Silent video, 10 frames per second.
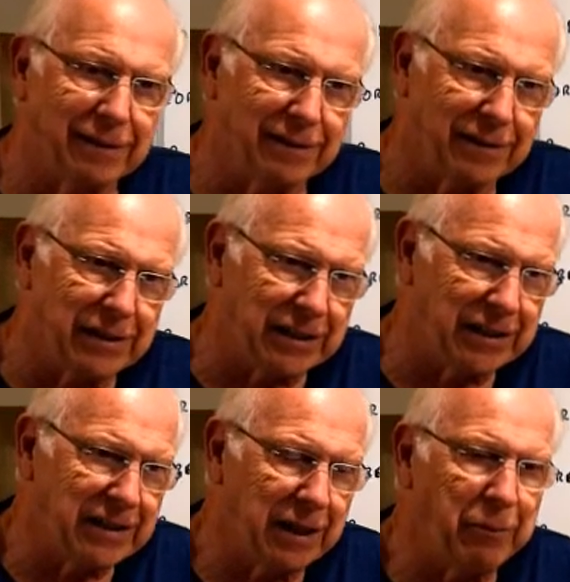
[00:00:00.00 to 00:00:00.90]

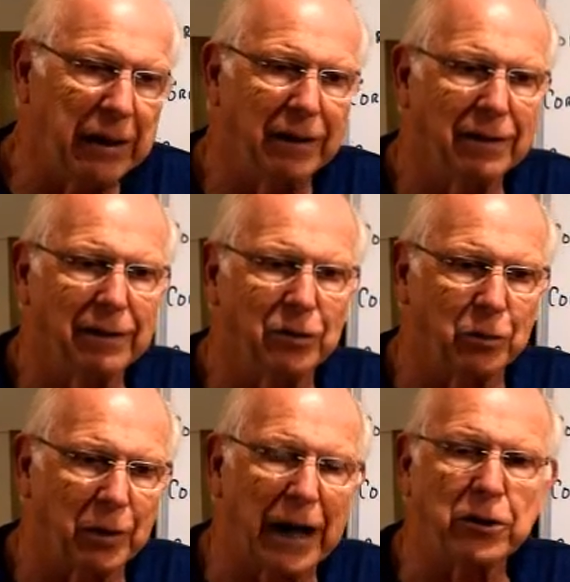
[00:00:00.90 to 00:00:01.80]
systemic
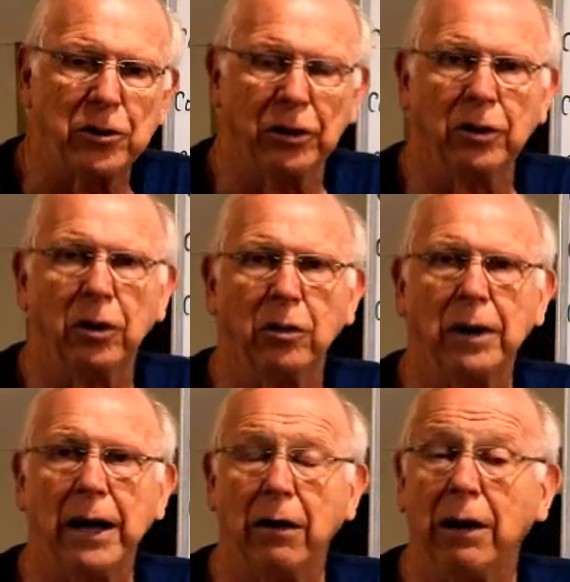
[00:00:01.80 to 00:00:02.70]
direction on
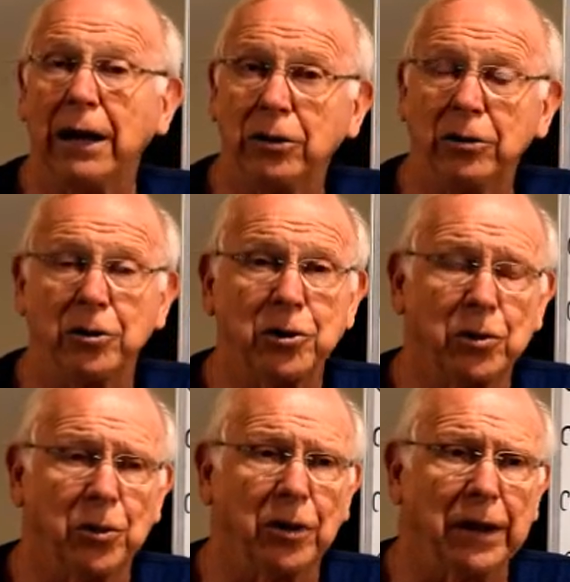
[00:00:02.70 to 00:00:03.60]
how I do the
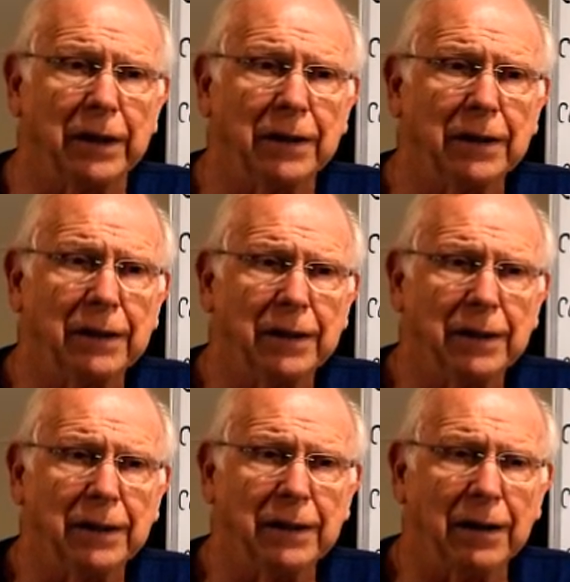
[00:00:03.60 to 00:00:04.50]
story.
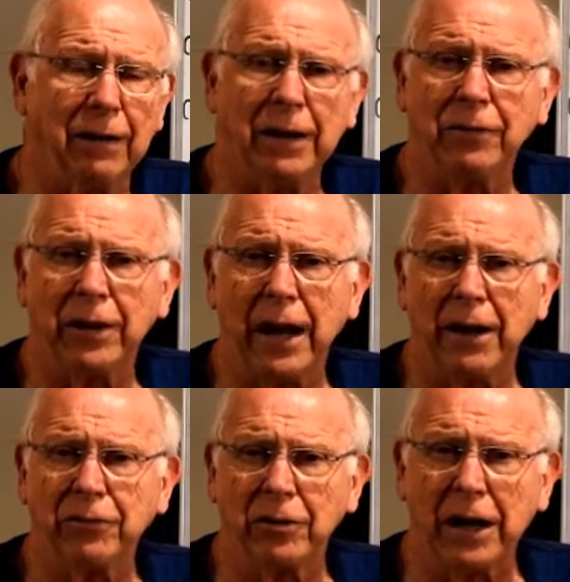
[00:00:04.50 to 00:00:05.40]
Now, even
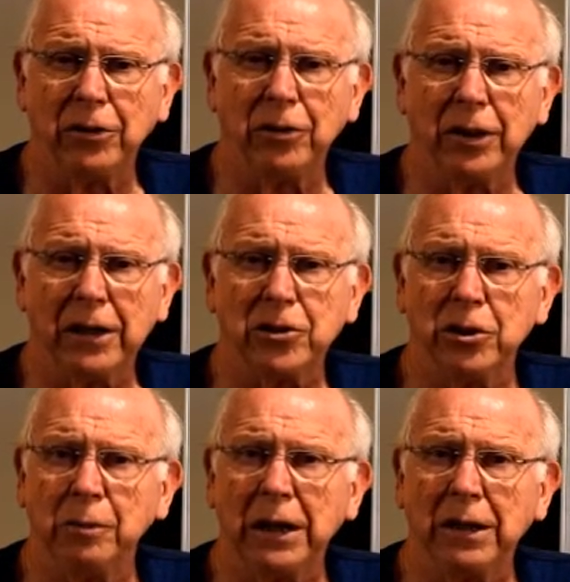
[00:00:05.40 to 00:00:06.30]
after I do this,
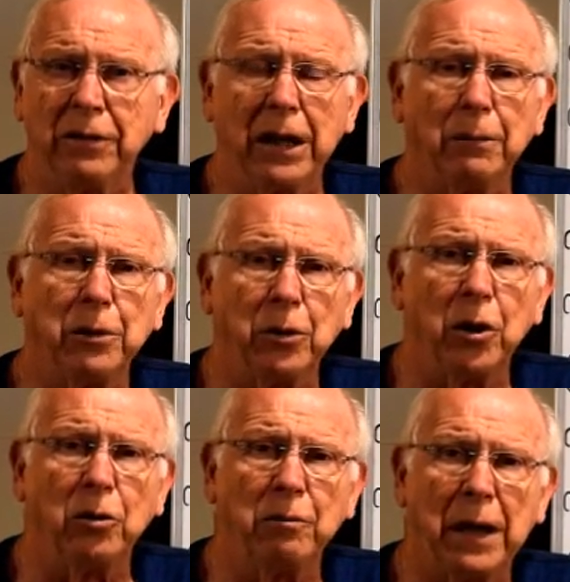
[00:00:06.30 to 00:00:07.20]
you may develop your
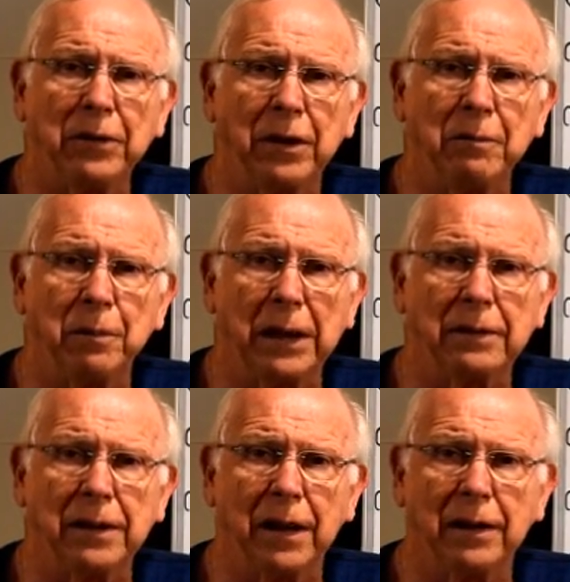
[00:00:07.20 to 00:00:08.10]
own method,
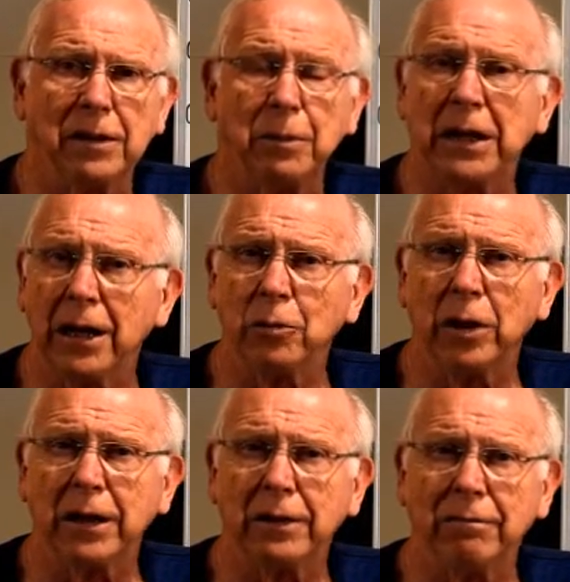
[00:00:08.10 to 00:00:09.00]
but to begin
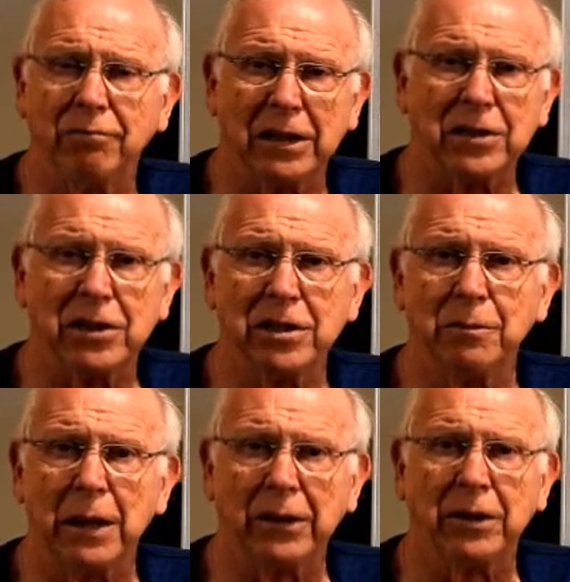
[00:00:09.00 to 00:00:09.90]
with, this is the
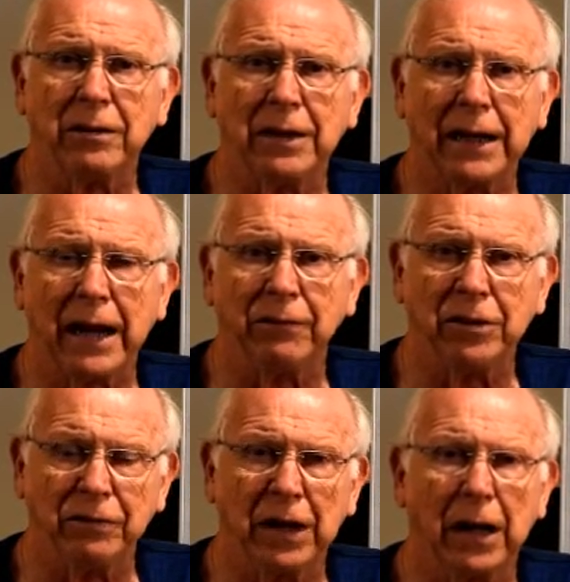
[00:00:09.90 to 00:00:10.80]
method that I've
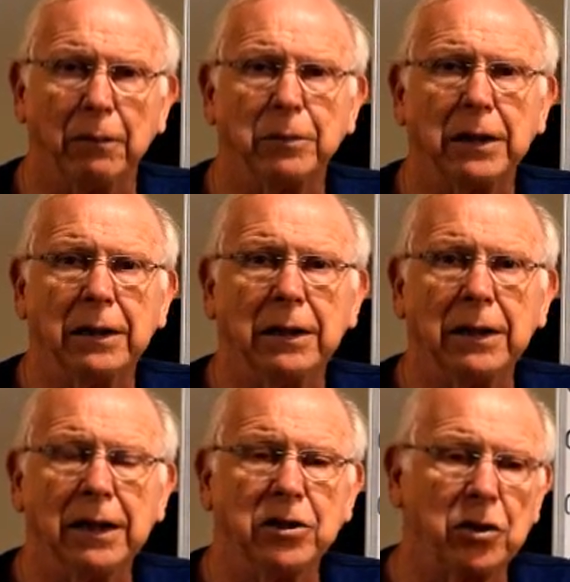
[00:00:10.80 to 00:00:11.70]
developed.
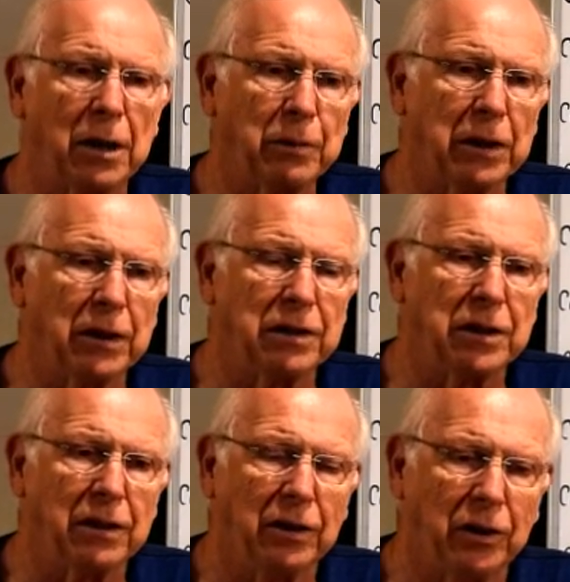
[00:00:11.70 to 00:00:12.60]
And so I'm going
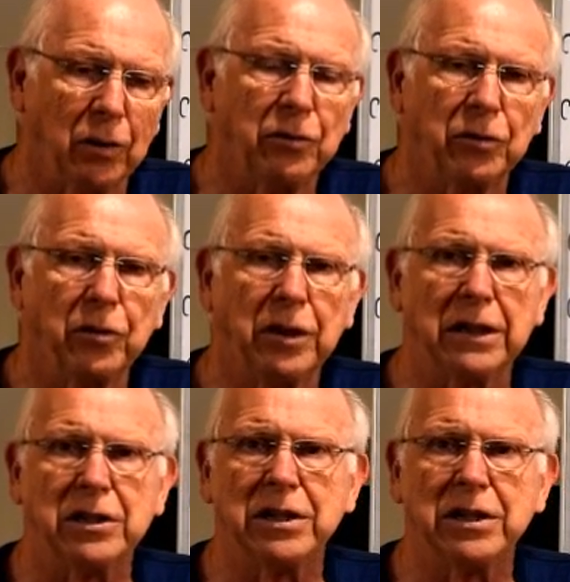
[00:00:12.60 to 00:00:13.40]
to go through this